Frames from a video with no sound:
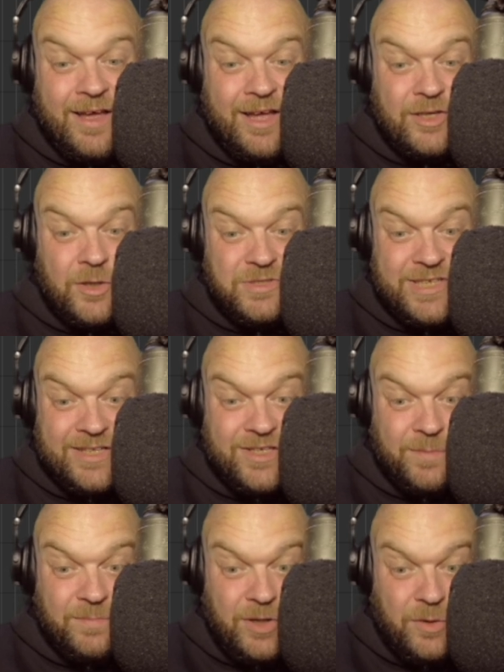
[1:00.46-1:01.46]
new
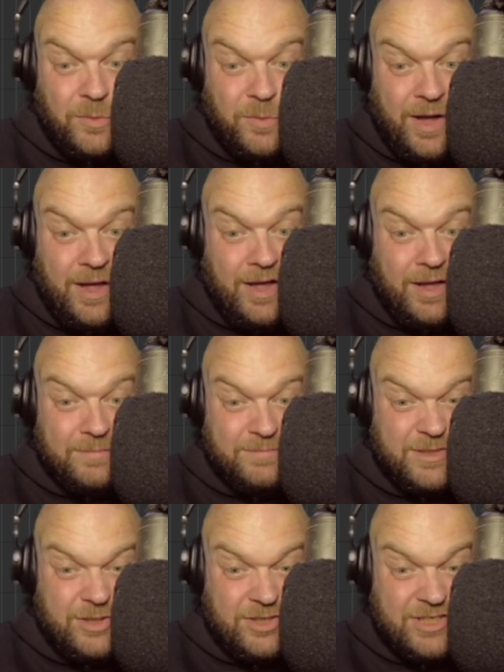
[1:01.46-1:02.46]
setup,
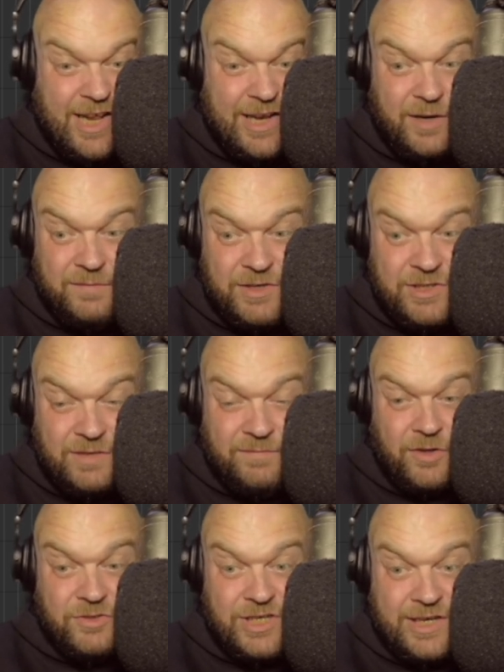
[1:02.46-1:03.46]
slightly new version of
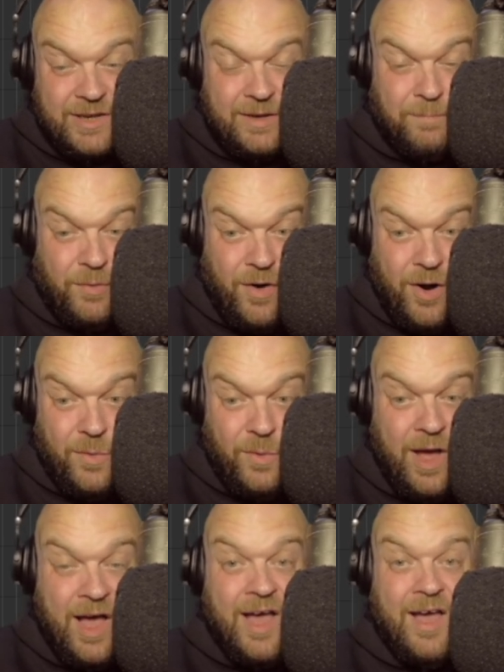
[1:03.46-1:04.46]
Logic Pro,
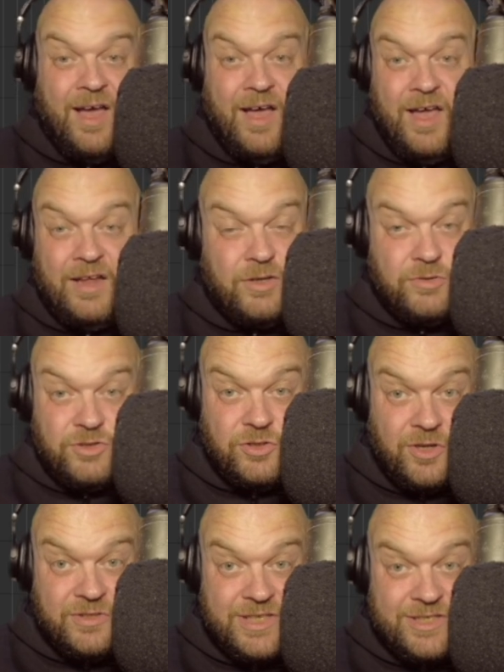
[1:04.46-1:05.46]
new
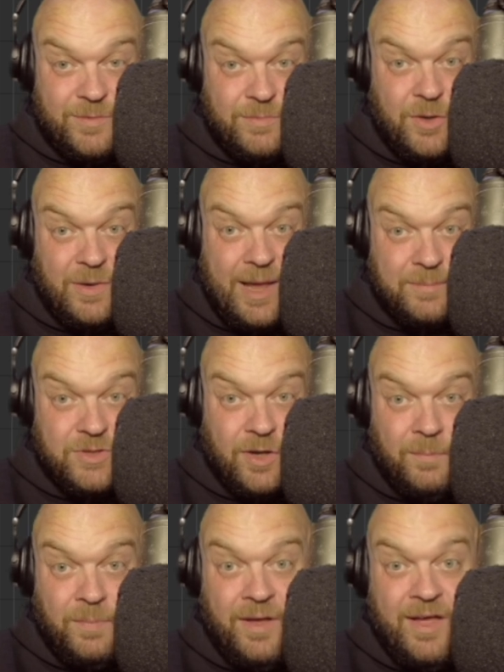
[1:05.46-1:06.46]
studio setup, new
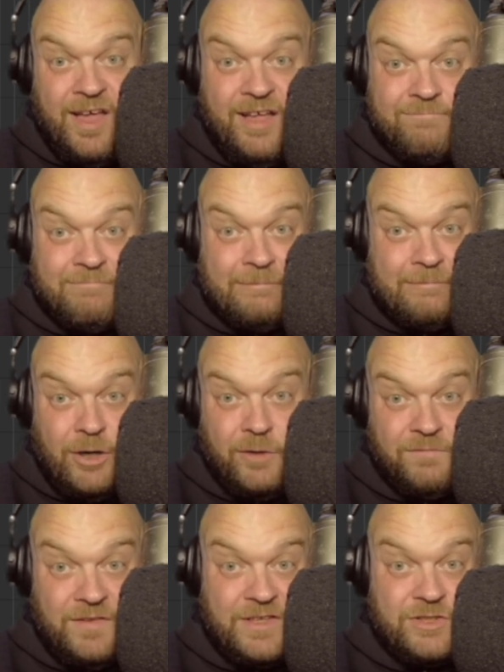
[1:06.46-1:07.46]
laptop.
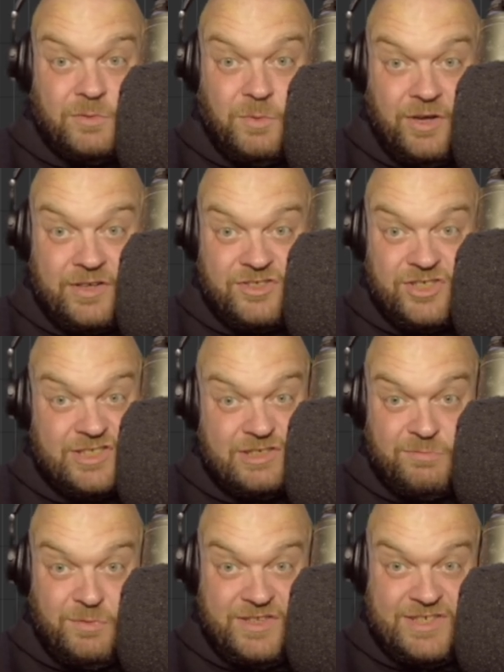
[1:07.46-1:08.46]
Hopefully this should work just
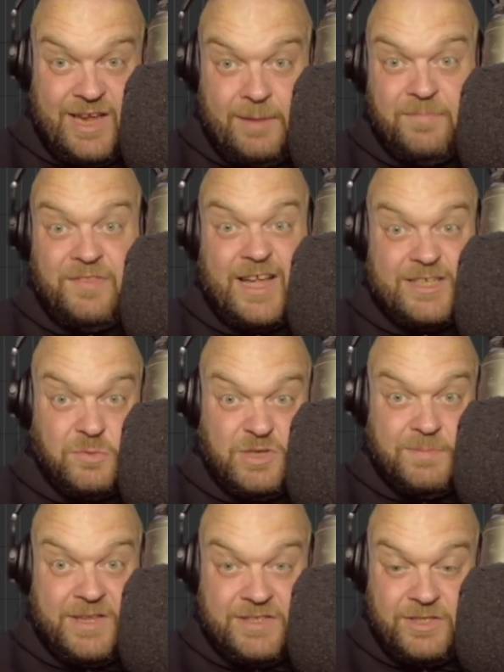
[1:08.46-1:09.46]
as the same. That's what
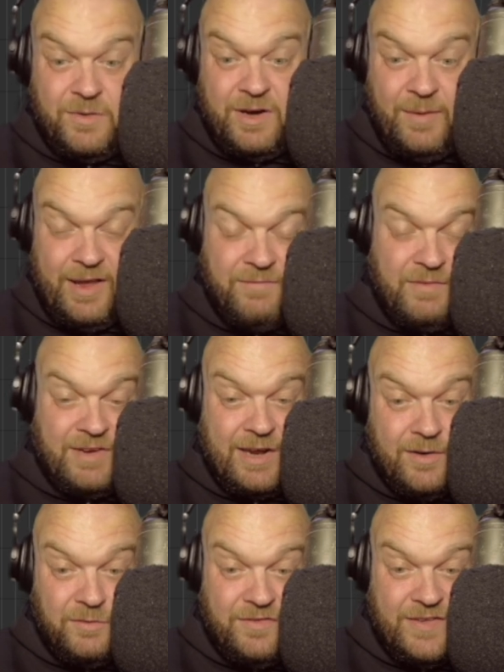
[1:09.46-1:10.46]
it's meant to do anyway. If you've
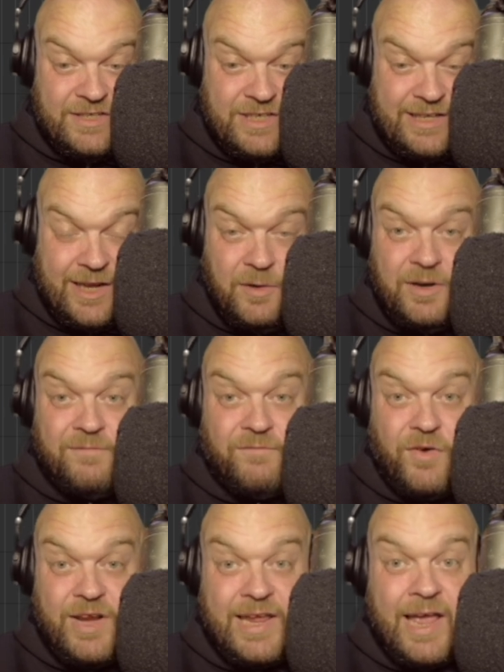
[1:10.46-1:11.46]
downloaded this, you can download it
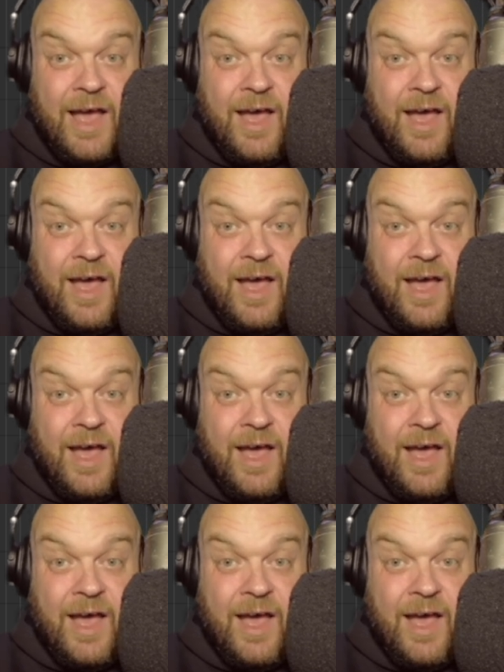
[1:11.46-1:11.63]
free